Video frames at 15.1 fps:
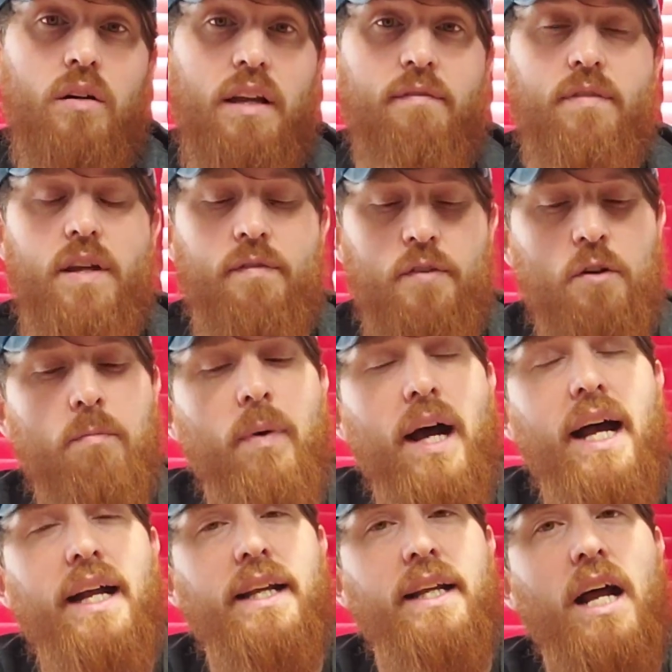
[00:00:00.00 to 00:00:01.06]
If you're
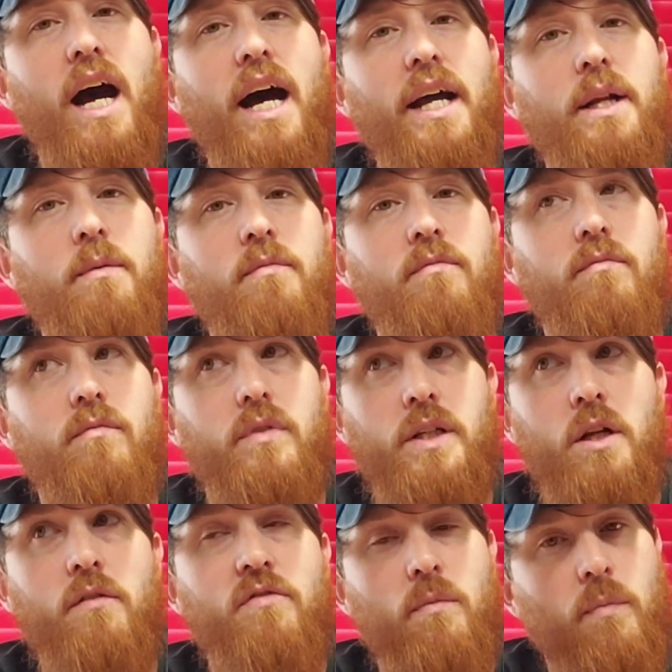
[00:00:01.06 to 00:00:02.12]
buying an item,
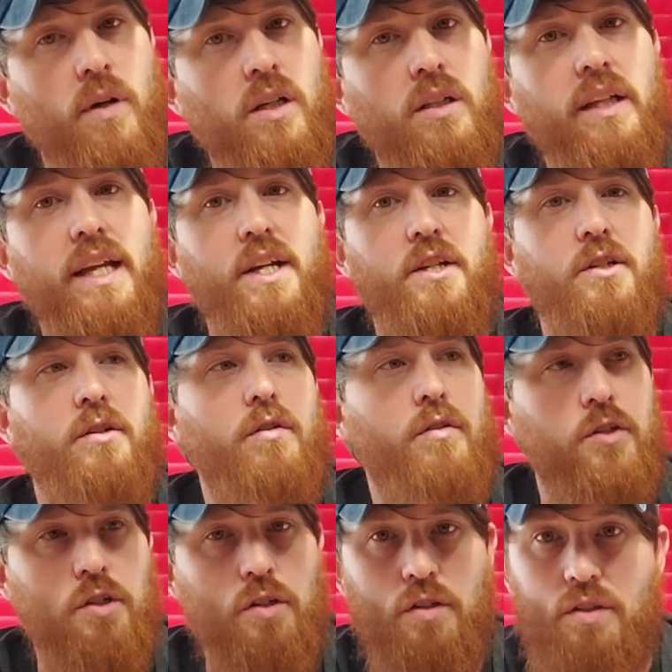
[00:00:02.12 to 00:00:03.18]
from a collection or
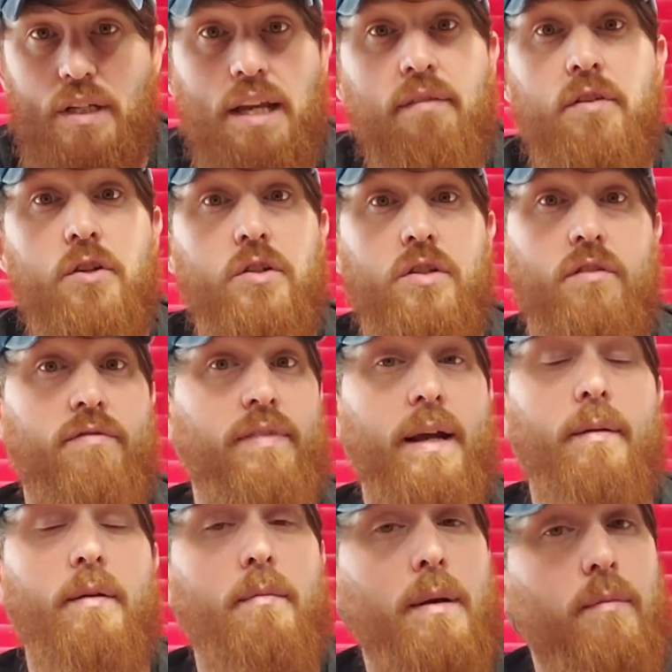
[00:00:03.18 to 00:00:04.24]
even just a
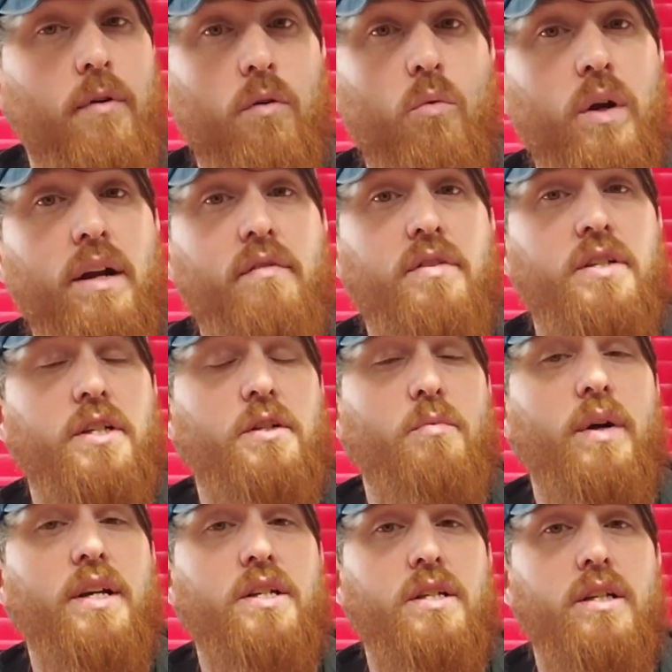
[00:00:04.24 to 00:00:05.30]
family member or whatever the
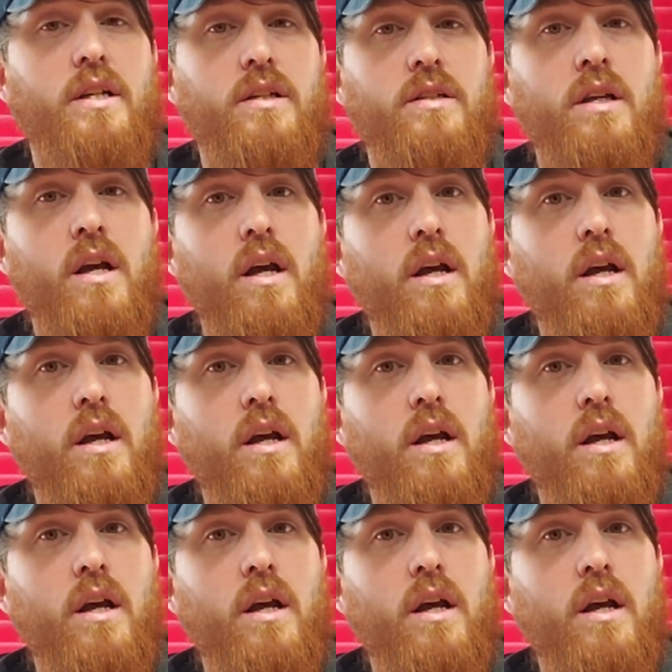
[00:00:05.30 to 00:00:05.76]
situation is,